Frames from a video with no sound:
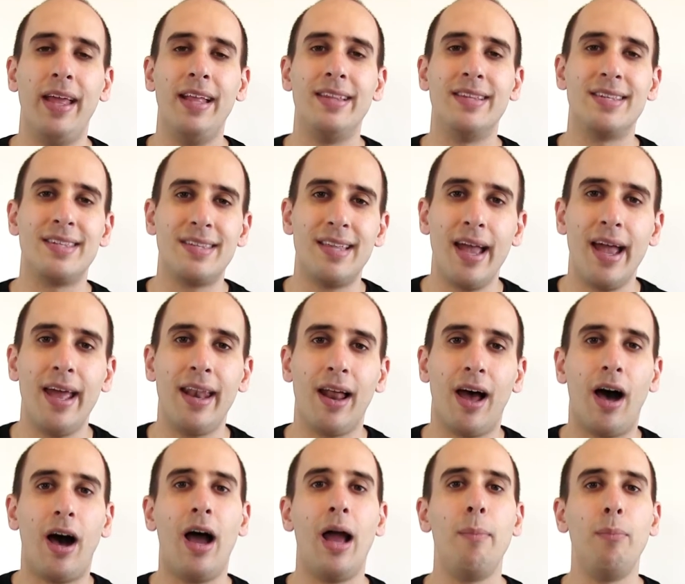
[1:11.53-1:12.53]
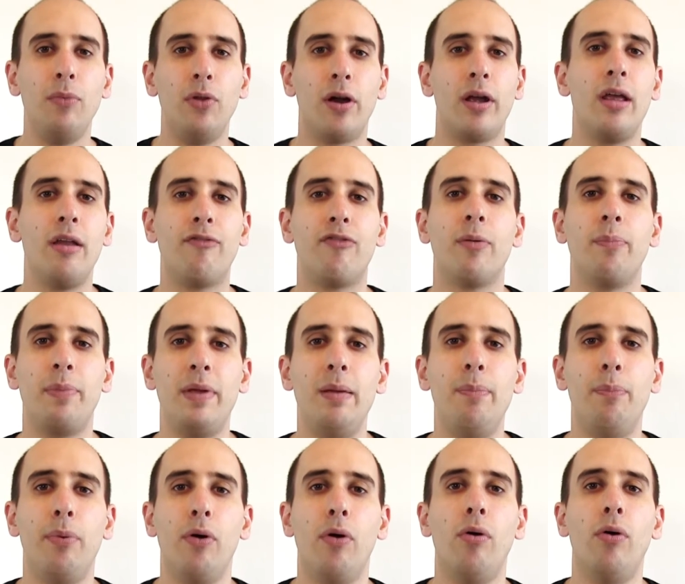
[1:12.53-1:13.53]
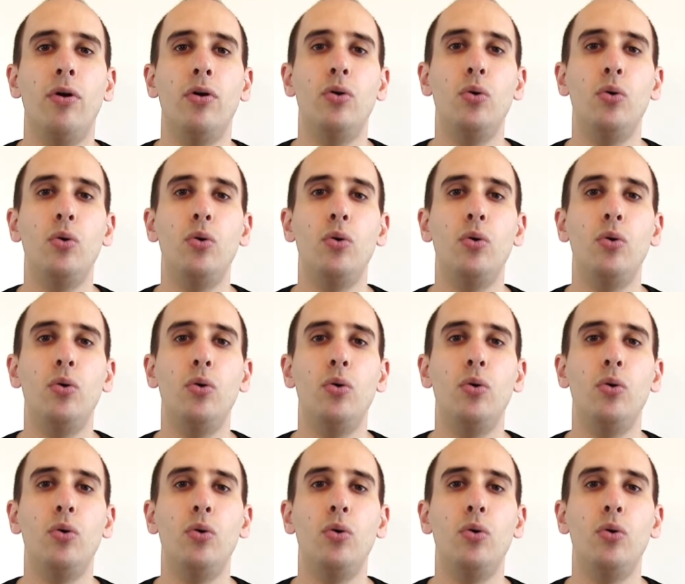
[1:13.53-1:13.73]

Instead, I'm looking for people